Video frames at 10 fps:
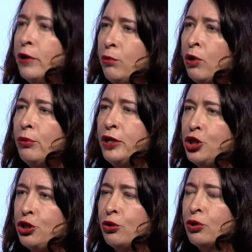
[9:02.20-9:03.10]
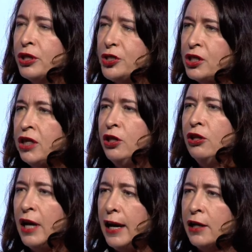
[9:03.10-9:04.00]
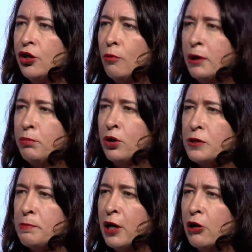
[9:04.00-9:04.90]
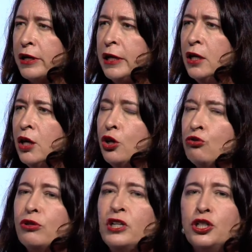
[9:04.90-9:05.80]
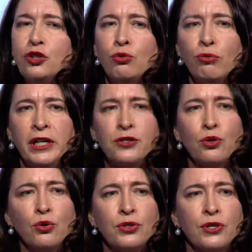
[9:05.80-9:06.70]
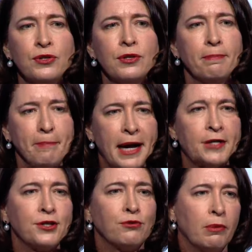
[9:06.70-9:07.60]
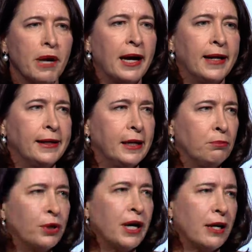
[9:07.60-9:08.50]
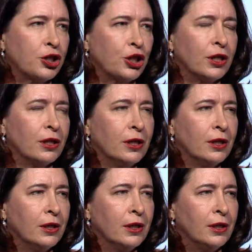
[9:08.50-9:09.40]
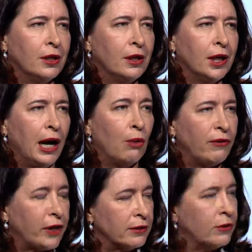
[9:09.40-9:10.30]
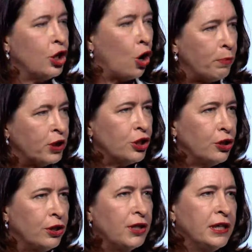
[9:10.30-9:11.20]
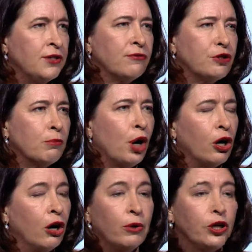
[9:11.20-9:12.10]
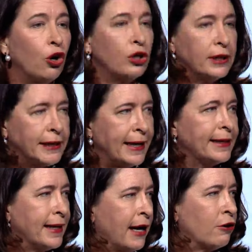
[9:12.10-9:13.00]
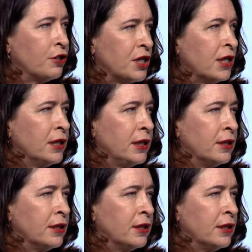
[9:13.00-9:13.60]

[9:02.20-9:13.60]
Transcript: want to ensure continued economic prosperity, traditional resources must remain in production. However, the opportunities of tomorrow are not yet guaranteed.